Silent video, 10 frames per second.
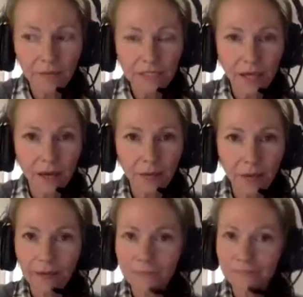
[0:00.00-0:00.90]
comes
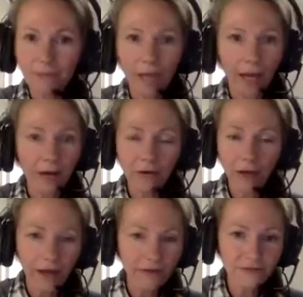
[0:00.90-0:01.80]
up, like, I don't
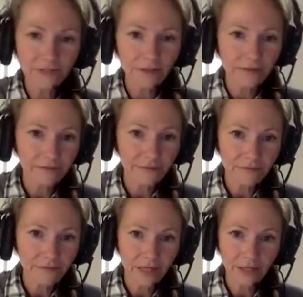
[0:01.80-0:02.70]
have to
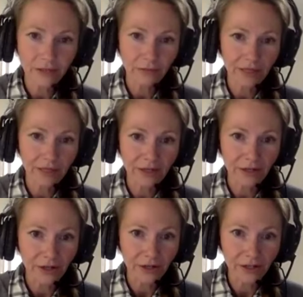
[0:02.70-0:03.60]
let you be
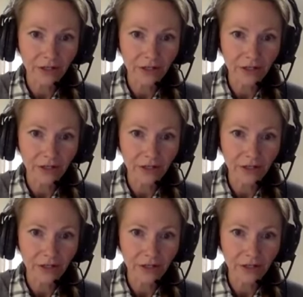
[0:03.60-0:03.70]
here,